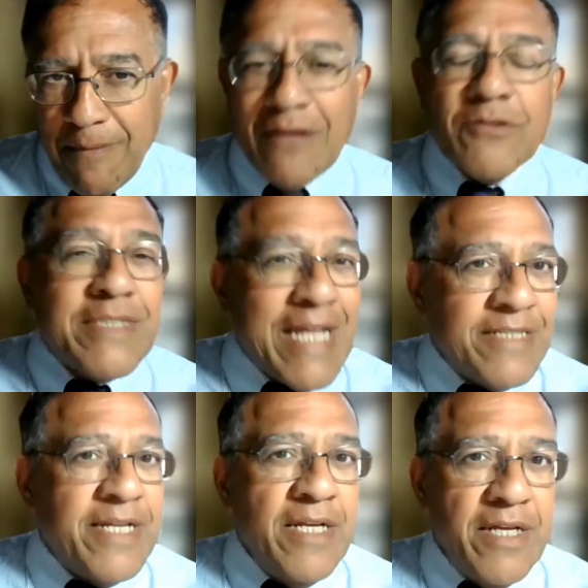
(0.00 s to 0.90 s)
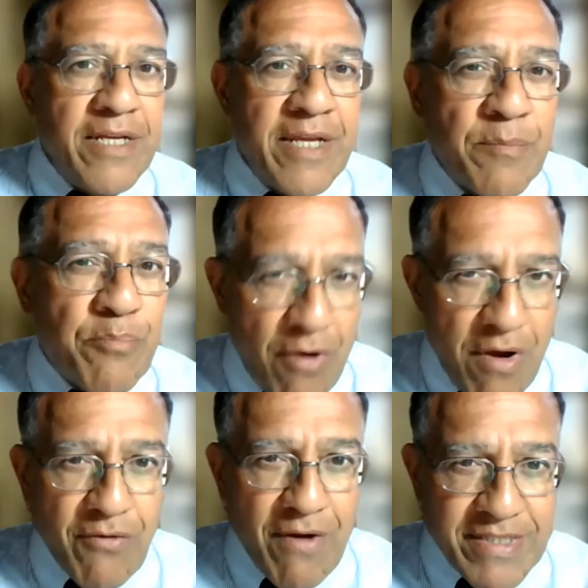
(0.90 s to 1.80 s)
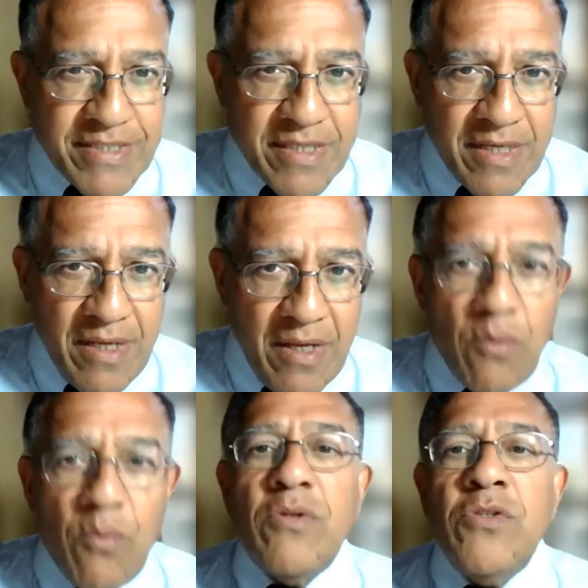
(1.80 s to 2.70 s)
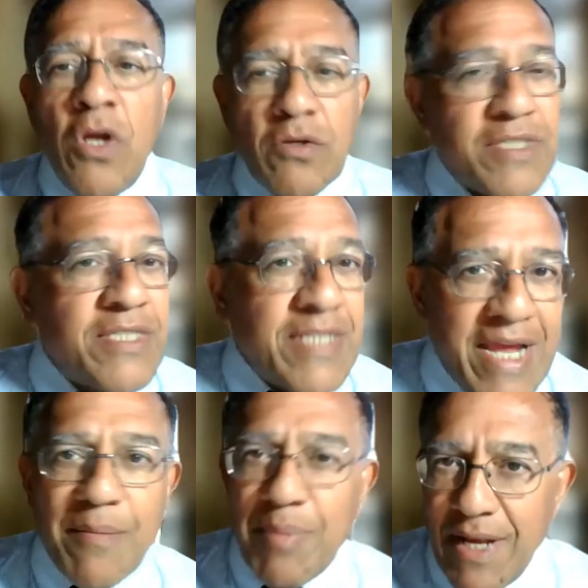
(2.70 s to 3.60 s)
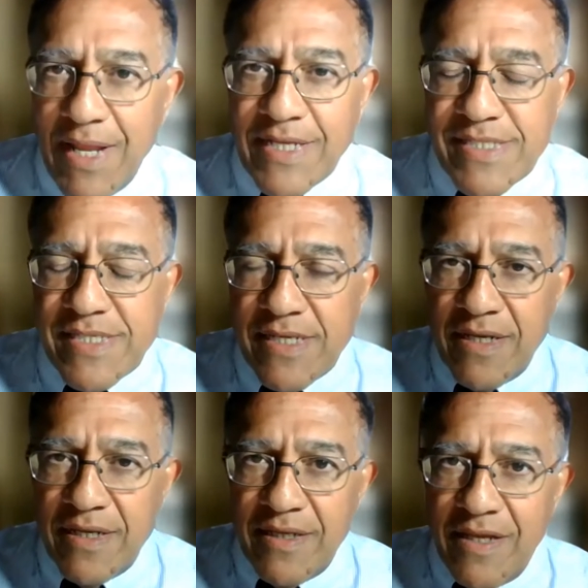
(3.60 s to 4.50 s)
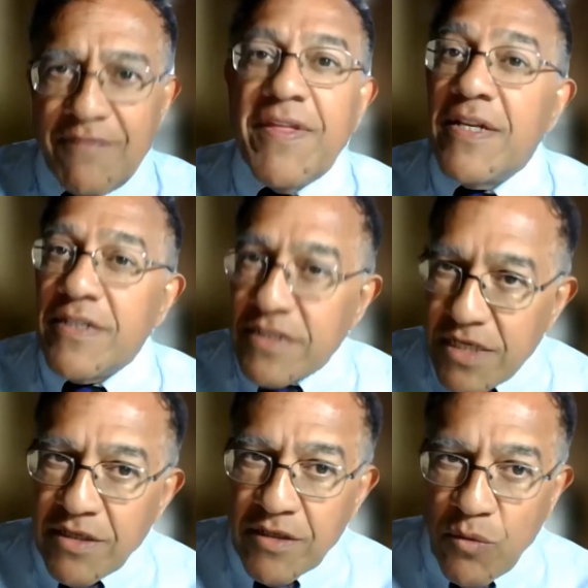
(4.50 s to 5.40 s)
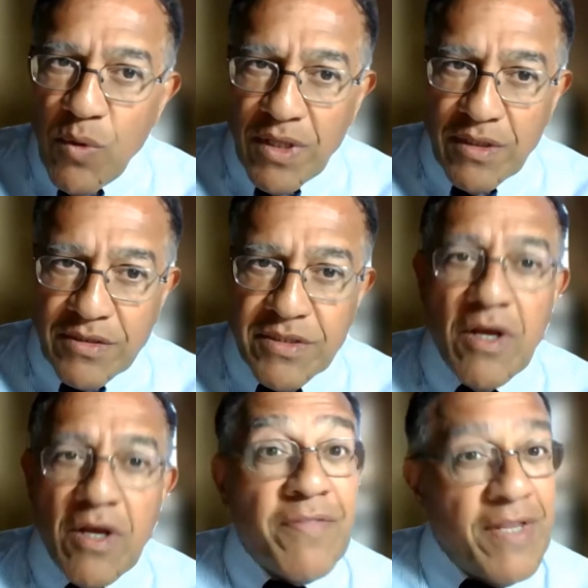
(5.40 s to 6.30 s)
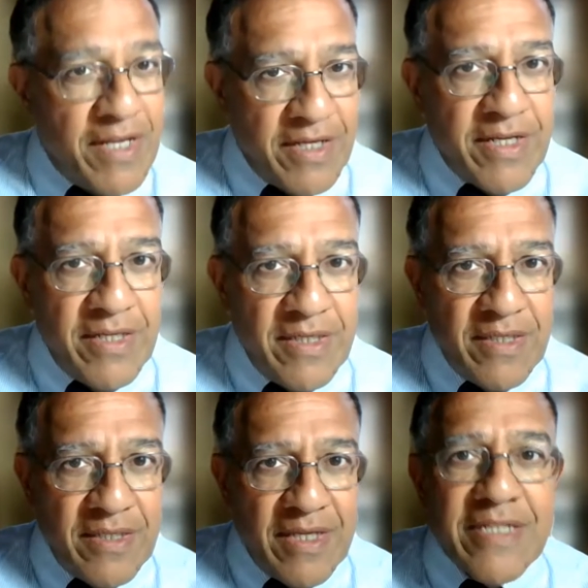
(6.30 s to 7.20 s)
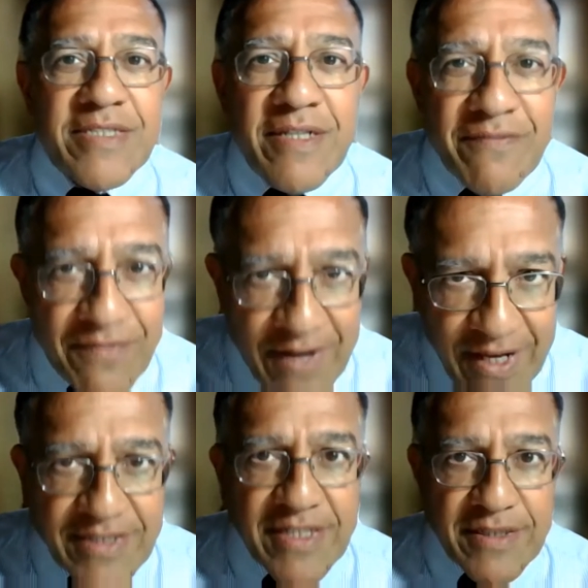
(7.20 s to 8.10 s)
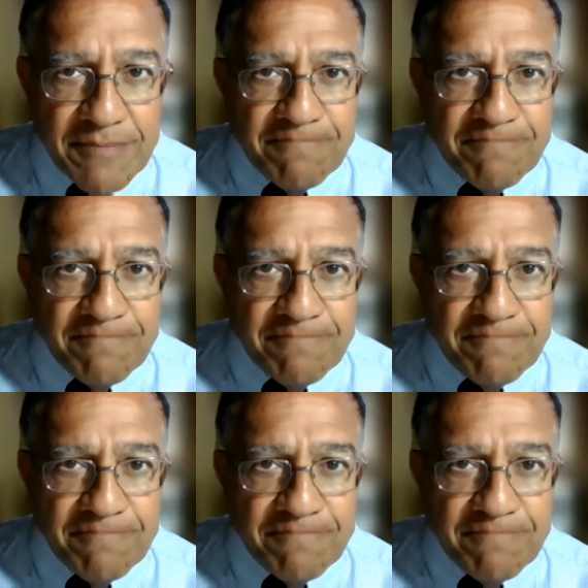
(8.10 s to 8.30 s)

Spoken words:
Outstanding learning and progress will not take place if the internal world of the learner is conflicted.